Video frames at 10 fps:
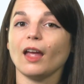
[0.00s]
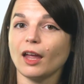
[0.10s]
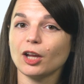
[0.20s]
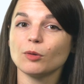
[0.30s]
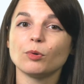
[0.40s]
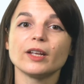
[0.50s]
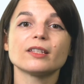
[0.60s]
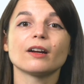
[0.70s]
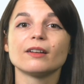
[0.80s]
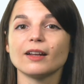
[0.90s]
Anchor points
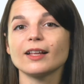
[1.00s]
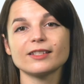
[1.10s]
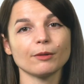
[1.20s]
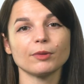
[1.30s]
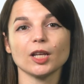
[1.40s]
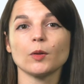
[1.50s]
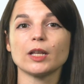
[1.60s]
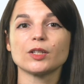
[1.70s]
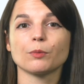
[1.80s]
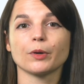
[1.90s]
are not something you
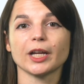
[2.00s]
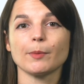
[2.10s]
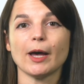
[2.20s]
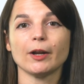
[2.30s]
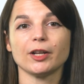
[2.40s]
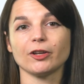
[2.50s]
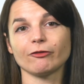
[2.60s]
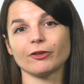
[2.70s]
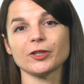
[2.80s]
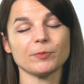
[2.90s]
need to worry about in your
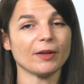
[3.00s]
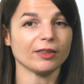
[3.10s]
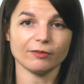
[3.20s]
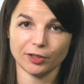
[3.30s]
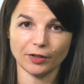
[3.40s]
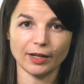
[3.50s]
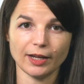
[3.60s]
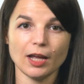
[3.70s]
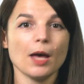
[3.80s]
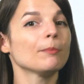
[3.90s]
first month of
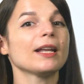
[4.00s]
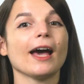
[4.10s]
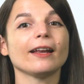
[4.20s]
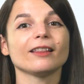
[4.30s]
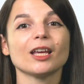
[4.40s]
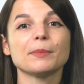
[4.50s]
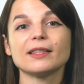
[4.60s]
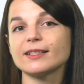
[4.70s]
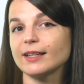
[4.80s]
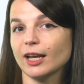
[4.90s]
learning, but adding them in
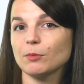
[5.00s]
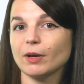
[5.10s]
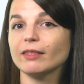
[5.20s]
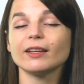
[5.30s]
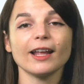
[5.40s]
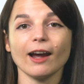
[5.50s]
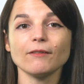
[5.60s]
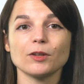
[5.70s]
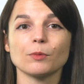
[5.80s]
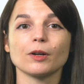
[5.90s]
the second month and
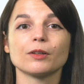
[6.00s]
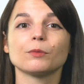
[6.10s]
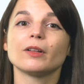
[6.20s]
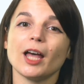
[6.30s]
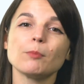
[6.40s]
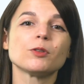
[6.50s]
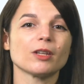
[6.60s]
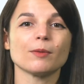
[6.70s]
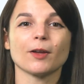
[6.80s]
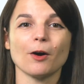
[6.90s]
afterward will help you
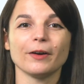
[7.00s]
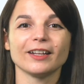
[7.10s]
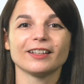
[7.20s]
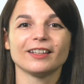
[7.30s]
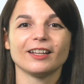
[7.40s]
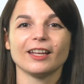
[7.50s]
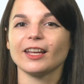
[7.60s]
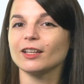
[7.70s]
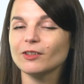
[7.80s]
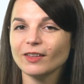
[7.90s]
keep going.
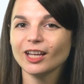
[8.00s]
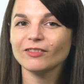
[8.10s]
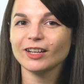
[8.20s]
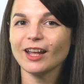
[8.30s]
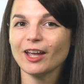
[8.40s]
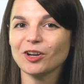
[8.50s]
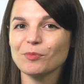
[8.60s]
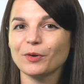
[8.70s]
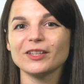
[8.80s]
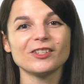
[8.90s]
Can you think of any anchor
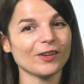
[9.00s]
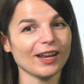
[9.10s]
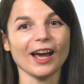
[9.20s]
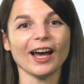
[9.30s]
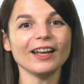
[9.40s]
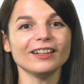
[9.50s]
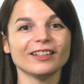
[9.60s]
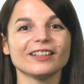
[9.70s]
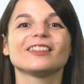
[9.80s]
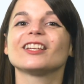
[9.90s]
points you can add?
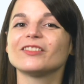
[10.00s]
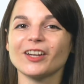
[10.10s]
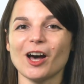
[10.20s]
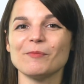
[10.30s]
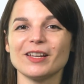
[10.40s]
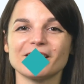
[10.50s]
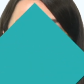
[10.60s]
Leave a comment.